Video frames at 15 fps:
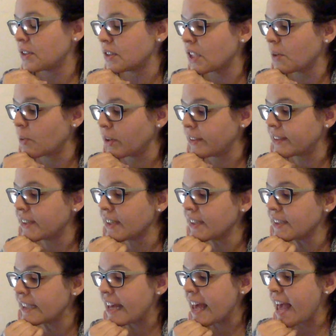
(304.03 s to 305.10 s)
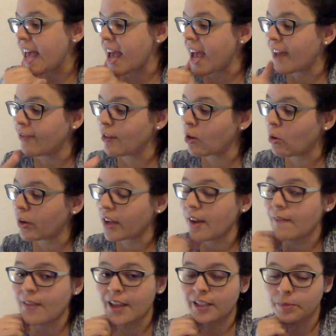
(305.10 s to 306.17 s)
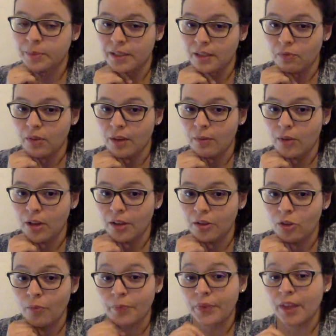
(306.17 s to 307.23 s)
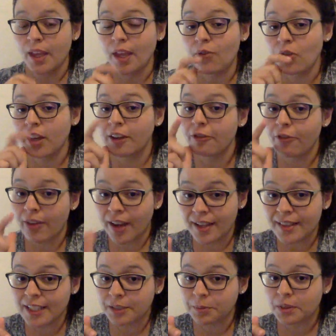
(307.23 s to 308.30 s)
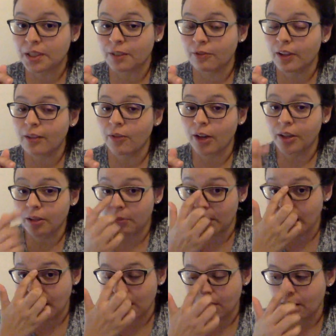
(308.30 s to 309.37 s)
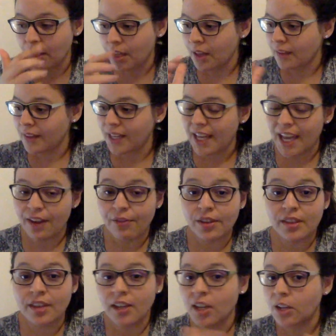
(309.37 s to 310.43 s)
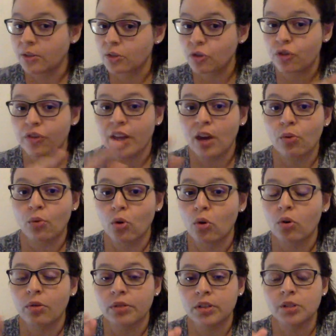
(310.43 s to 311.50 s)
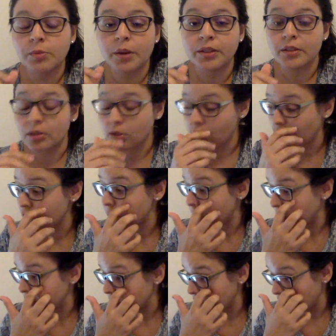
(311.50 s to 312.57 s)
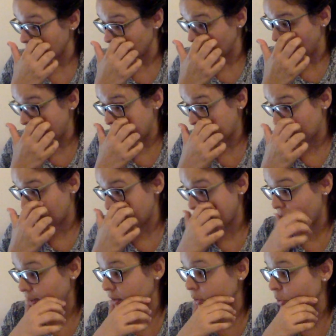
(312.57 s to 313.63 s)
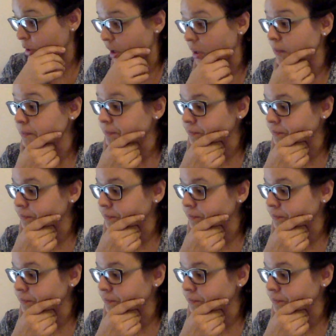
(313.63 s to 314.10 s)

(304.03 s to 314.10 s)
in table A6 and locate that specific volume. If you can find that specific volume there, then everything else on that row corresponds to that state, okay?